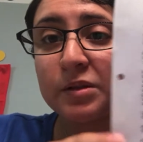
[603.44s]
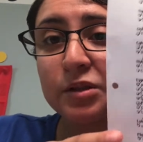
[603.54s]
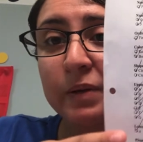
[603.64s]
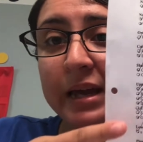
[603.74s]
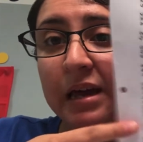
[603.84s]

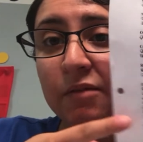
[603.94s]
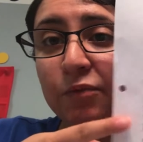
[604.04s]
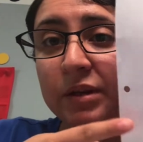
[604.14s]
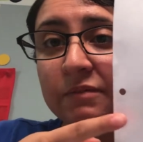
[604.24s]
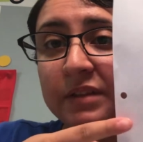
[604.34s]
and so I
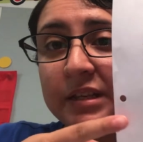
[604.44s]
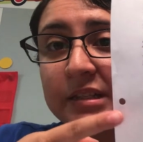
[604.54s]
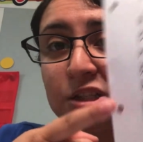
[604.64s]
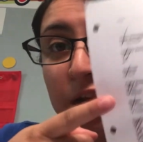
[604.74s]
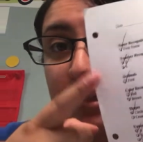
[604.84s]
have one of
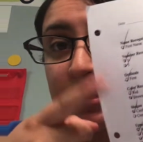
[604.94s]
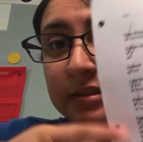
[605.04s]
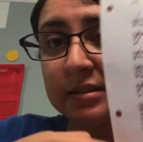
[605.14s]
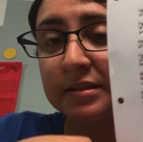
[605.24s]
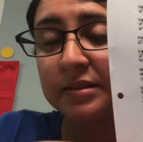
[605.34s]
these
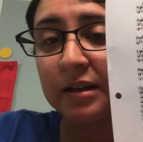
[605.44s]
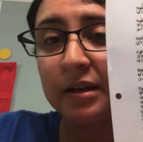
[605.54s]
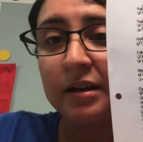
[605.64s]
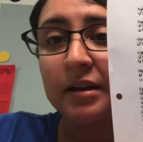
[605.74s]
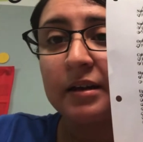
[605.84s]
checklists
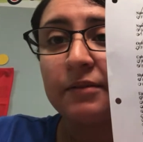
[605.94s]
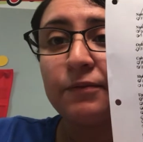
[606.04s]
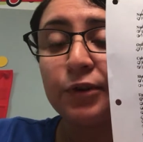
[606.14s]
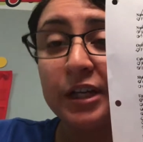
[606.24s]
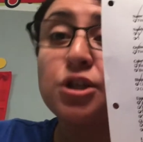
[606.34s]

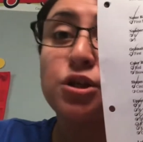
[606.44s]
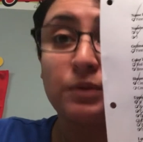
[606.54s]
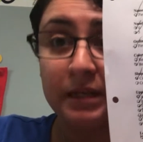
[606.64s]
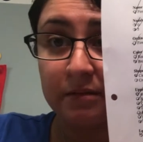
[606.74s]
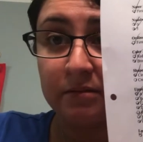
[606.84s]
for each
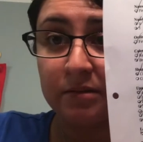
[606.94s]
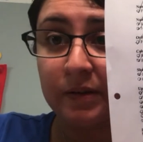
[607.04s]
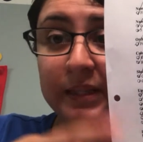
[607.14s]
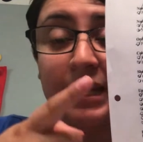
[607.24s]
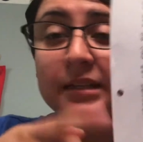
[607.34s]
unit.
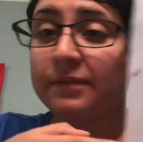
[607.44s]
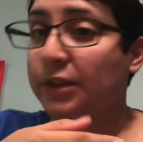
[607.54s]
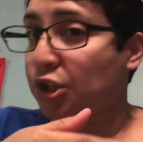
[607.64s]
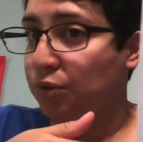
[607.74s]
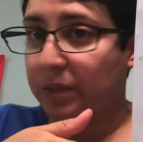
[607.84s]
So at the end of
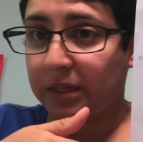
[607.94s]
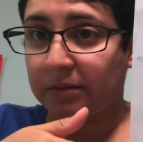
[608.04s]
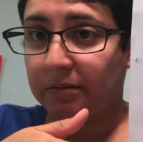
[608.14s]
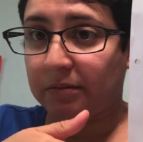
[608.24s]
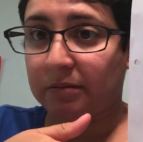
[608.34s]
each unit,
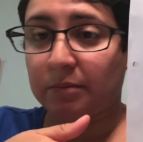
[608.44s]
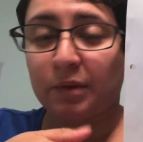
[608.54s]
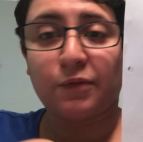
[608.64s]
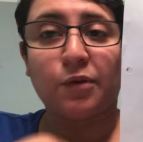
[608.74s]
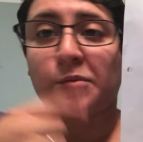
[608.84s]

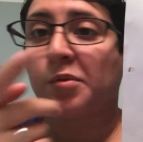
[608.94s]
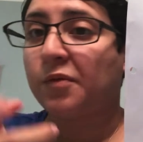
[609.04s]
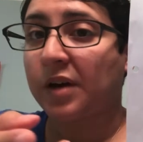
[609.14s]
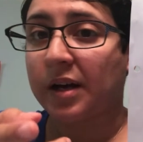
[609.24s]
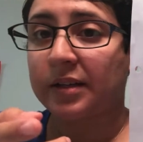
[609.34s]
before we
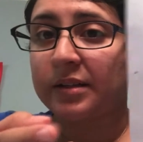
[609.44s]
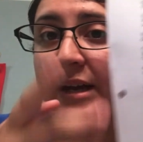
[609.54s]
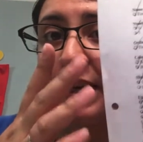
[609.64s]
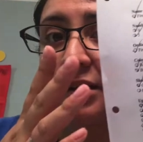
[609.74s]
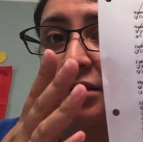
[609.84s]
move on,
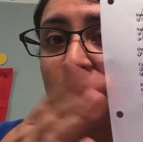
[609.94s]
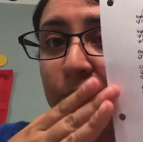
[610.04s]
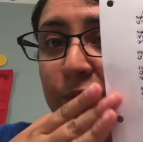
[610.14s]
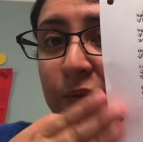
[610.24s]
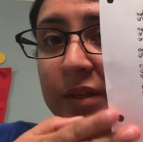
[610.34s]
I can
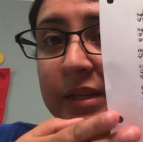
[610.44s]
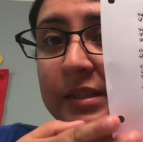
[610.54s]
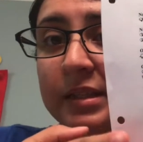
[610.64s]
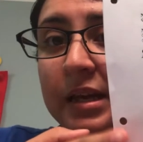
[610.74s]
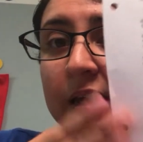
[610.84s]
go through
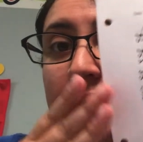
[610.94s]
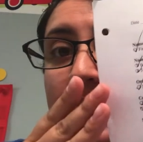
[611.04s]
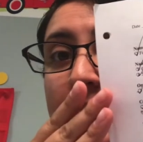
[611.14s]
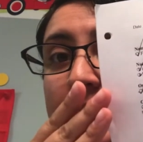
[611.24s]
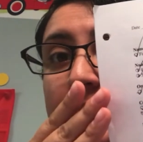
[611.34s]
this,
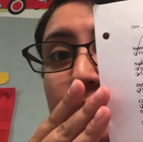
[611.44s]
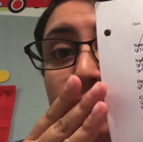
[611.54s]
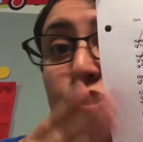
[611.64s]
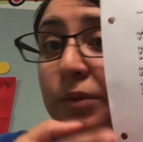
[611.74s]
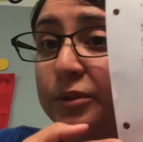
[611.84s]
and
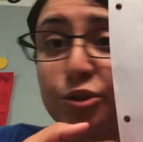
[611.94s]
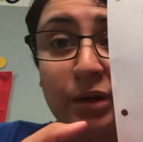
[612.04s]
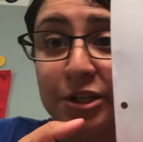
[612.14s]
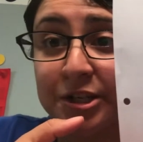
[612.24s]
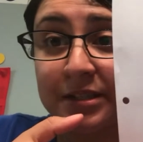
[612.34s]
there's no
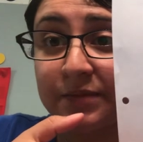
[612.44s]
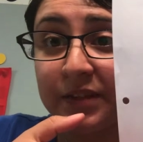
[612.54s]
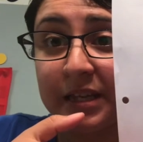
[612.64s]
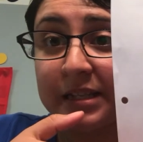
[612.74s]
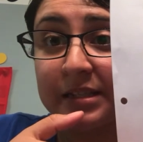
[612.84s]
instructions
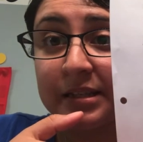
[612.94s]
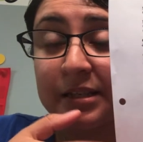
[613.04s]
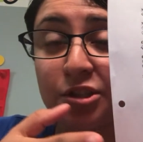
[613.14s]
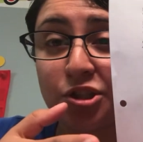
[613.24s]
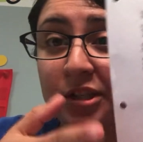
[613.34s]
for these. It's